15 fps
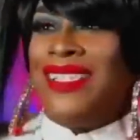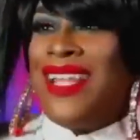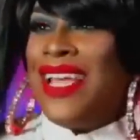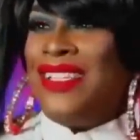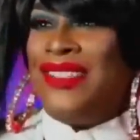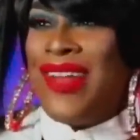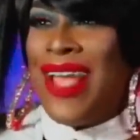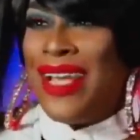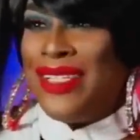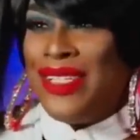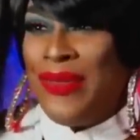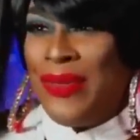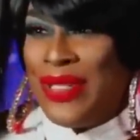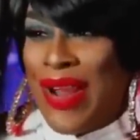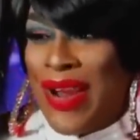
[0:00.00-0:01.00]
next drag
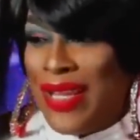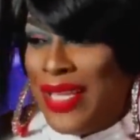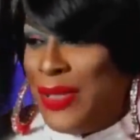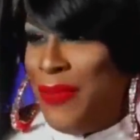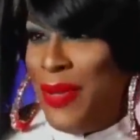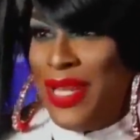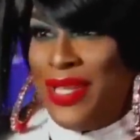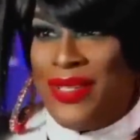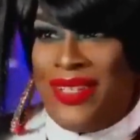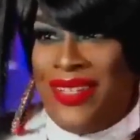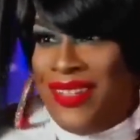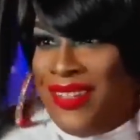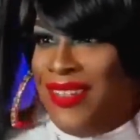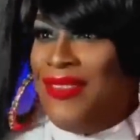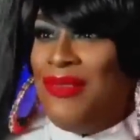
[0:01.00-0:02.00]
superstar, cause bitch,
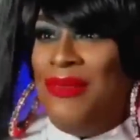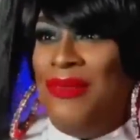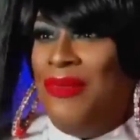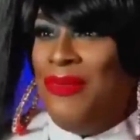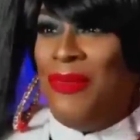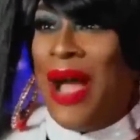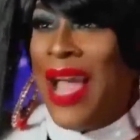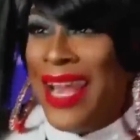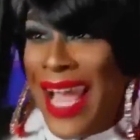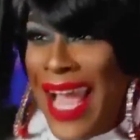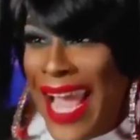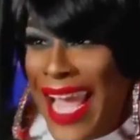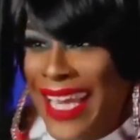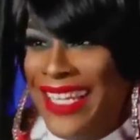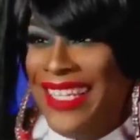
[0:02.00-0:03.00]
why
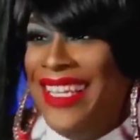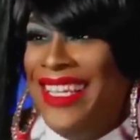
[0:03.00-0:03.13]
not?